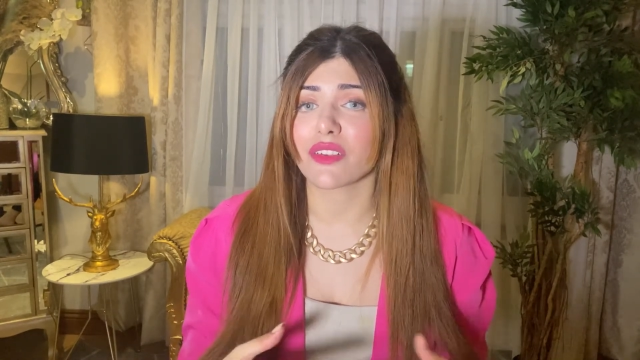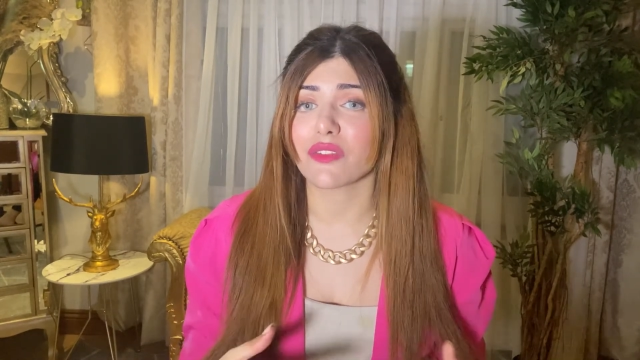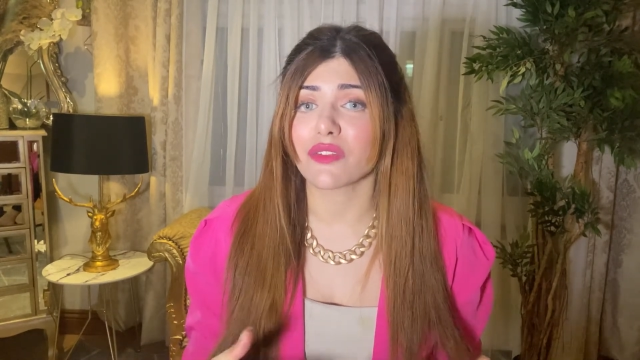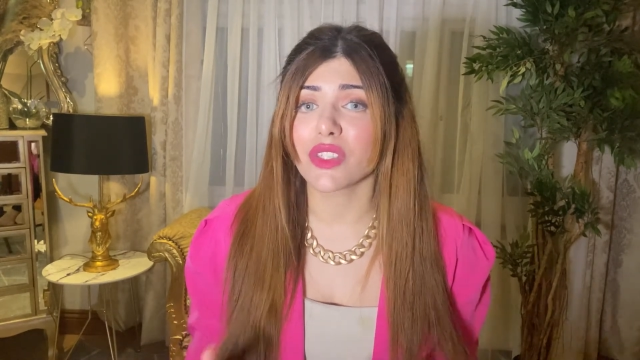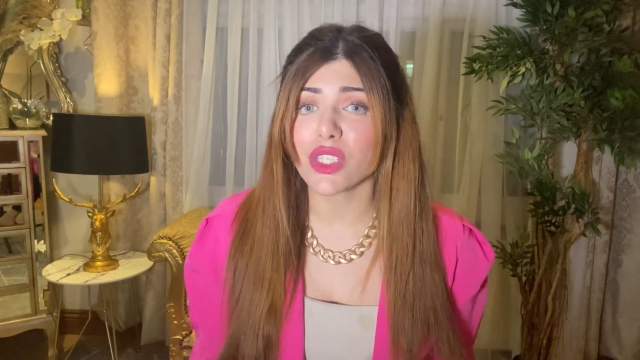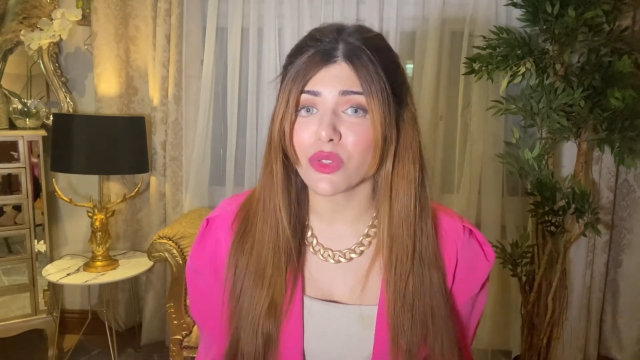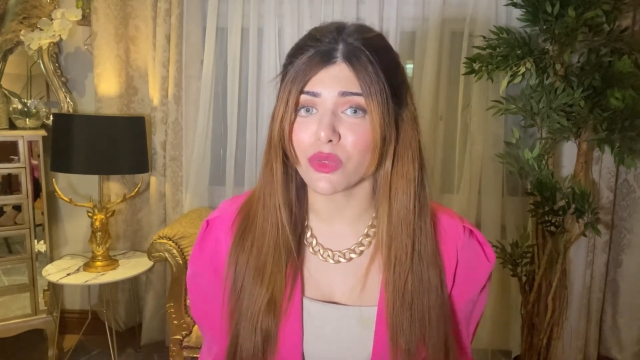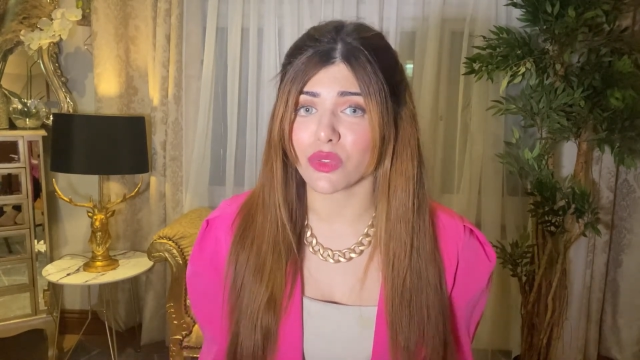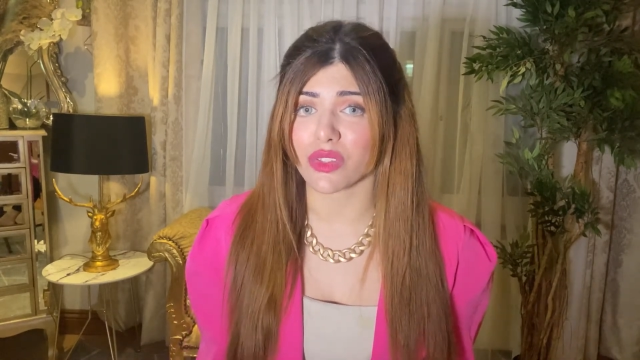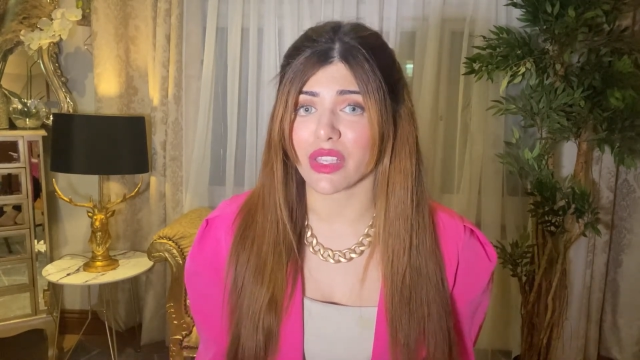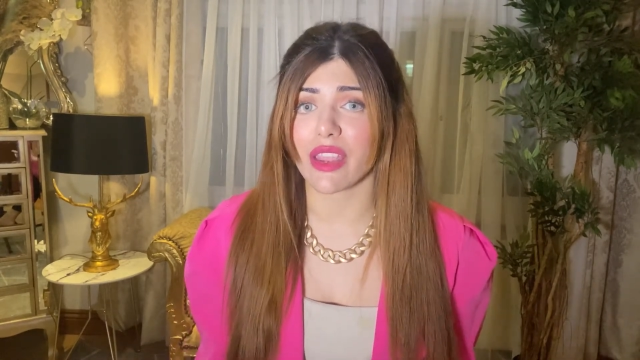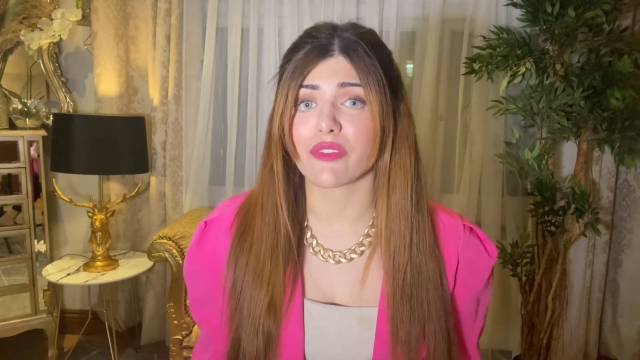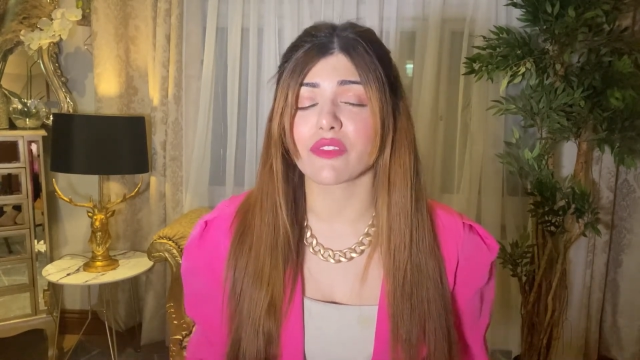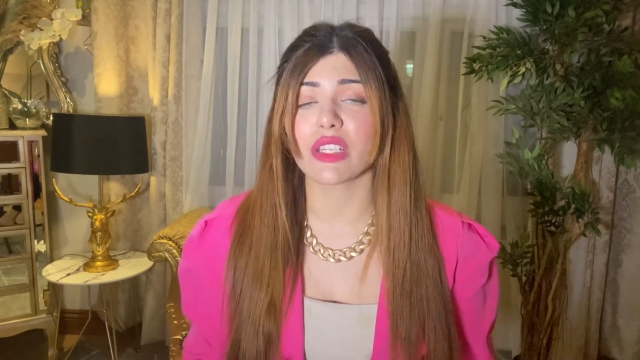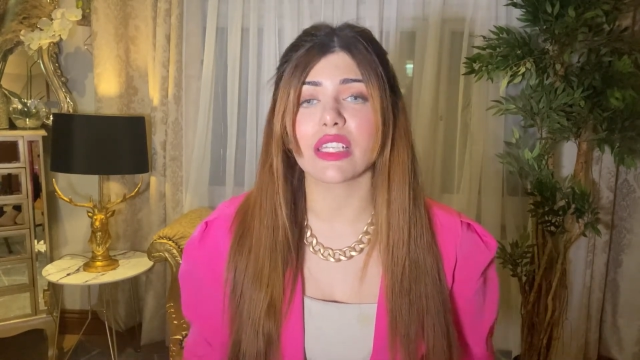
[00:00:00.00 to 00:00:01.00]
views
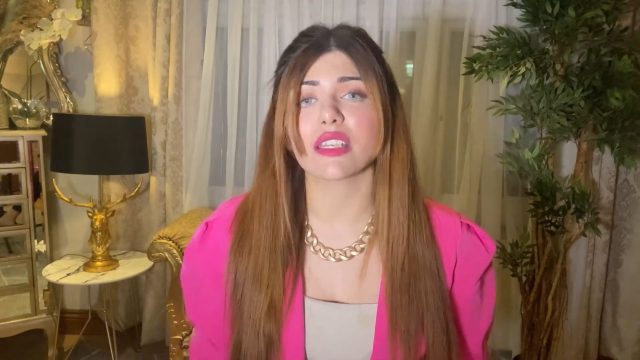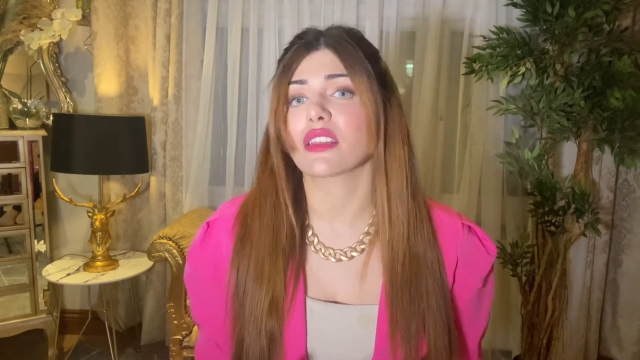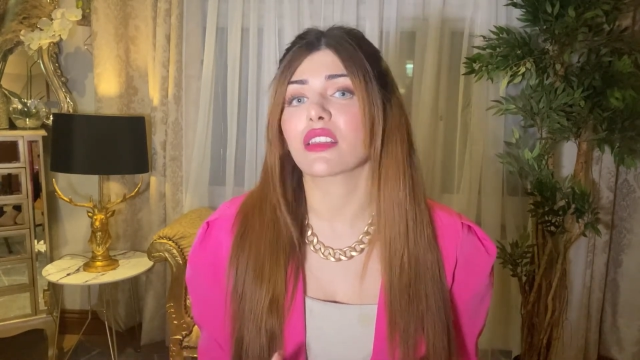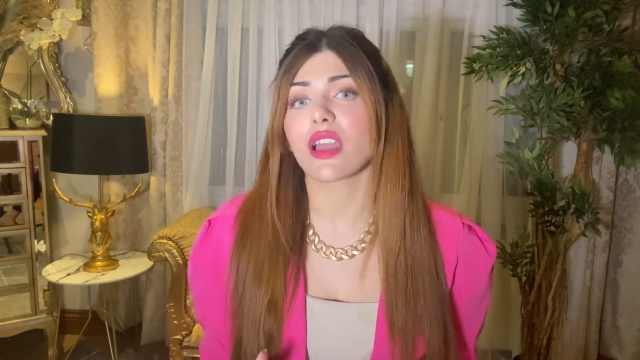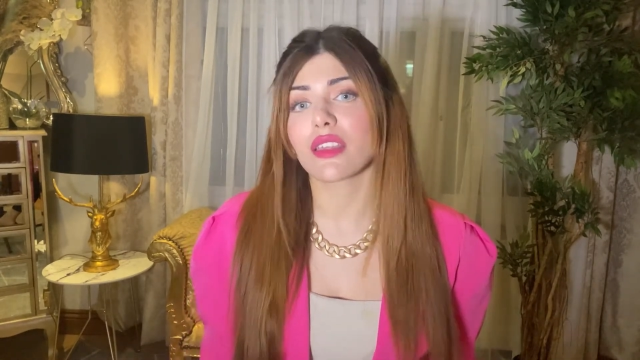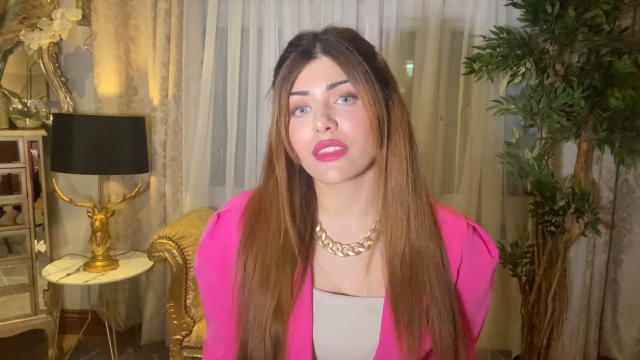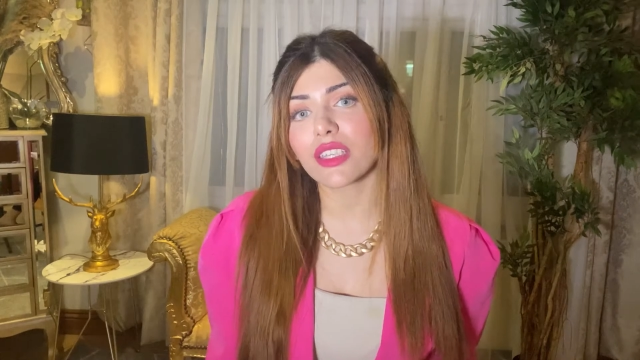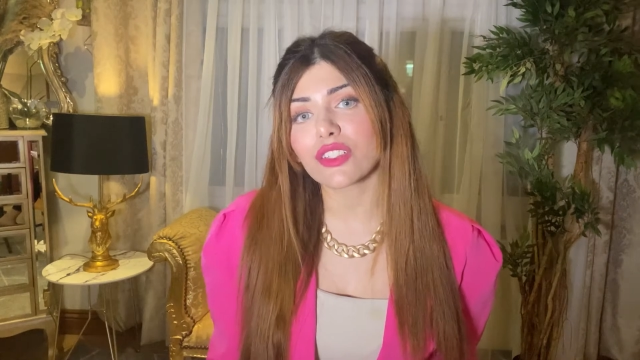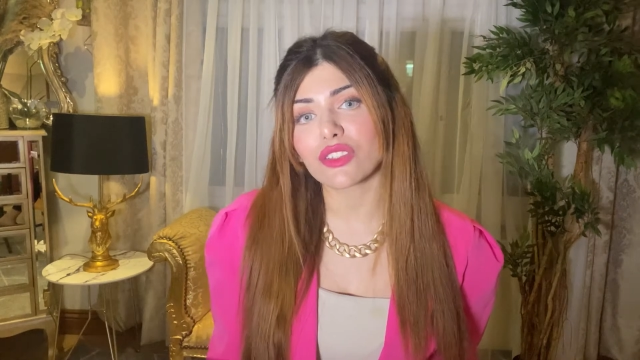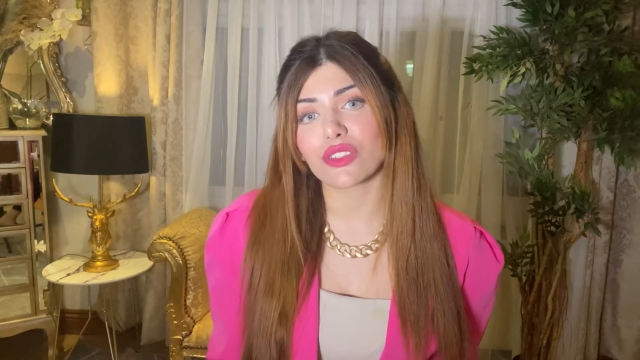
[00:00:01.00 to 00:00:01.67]
have really nothing